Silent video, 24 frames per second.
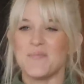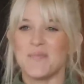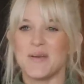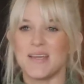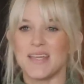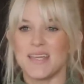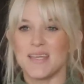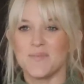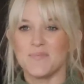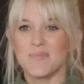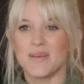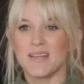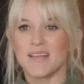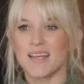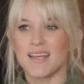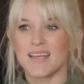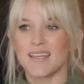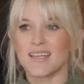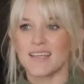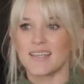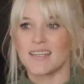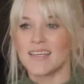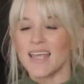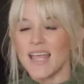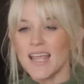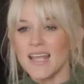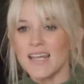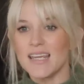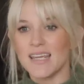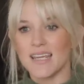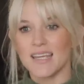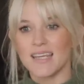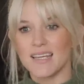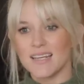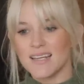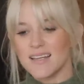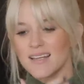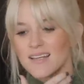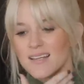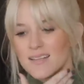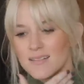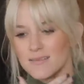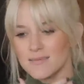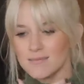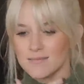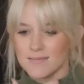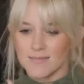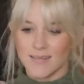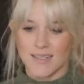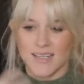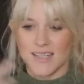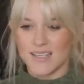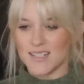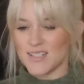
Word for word: But he'd be like, "Katie." And